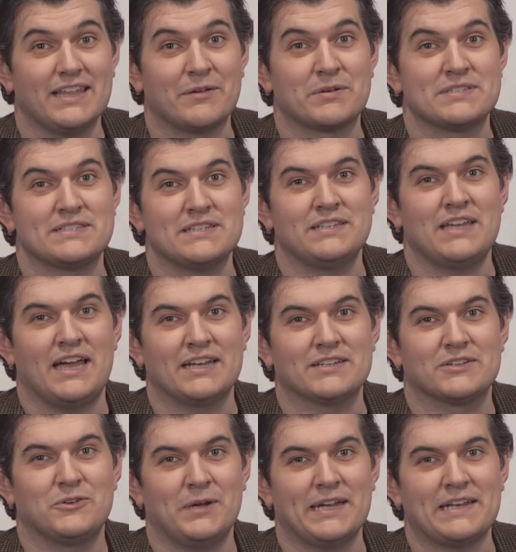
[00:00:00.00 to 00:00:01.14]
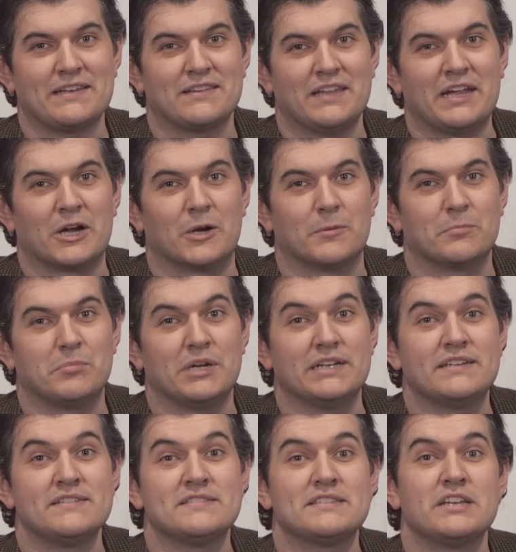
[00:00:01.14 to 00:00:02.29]
They were still not quite there.
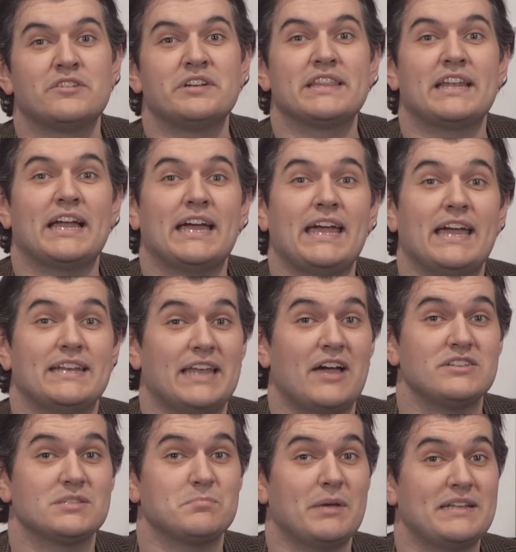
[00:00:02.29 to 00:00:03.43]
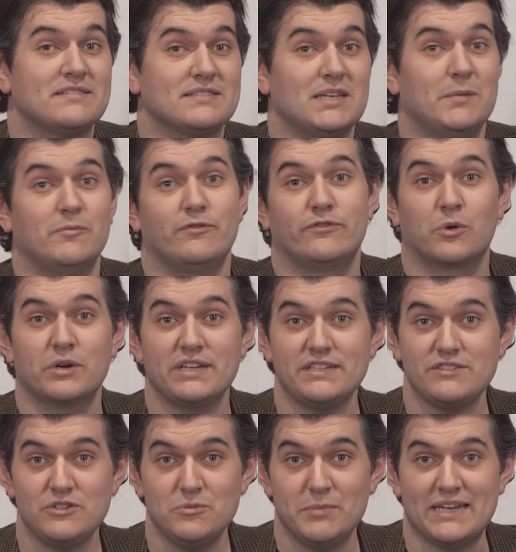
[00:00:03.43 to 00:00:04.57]
But considering that I had now spent some
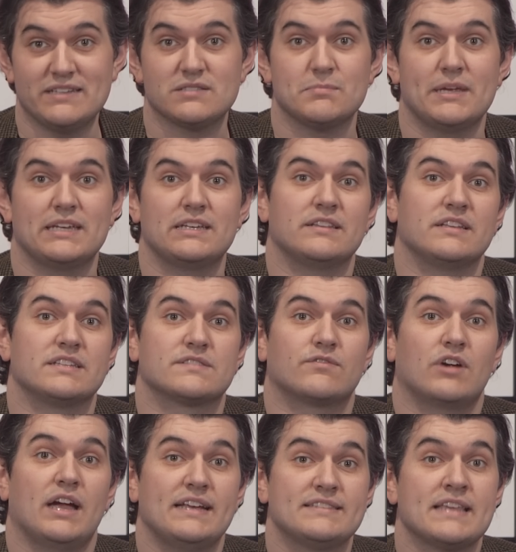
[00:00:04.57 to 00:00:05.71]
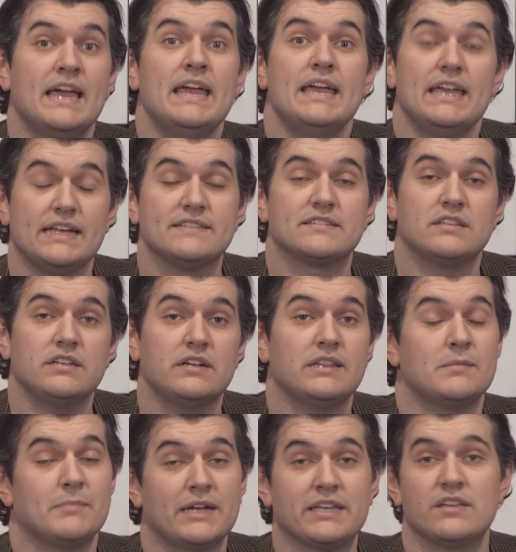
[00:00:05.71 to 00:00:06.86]
42 minutes making these fries, it's clear
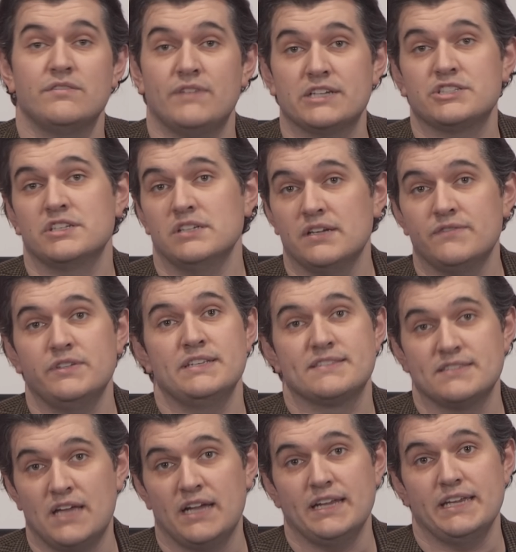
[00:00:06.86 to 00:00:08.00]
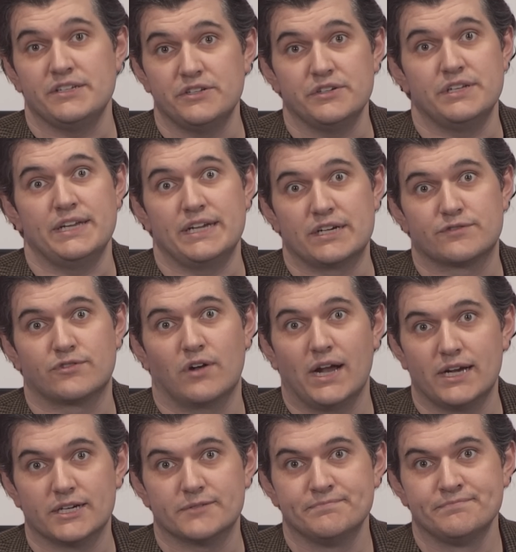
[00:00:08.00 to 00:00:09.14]
that my convection oven is not a good air
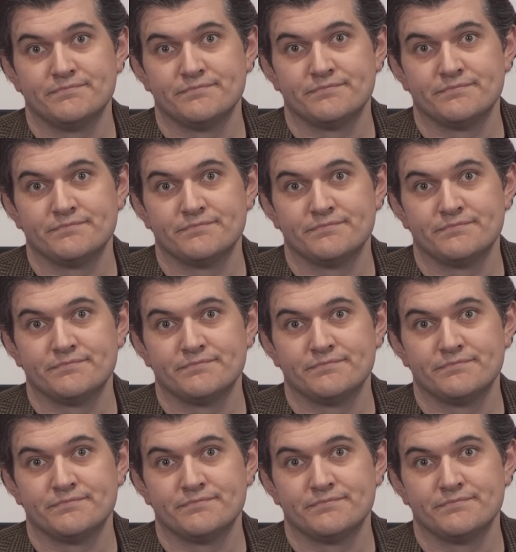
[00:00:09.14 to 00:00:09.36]
fryer.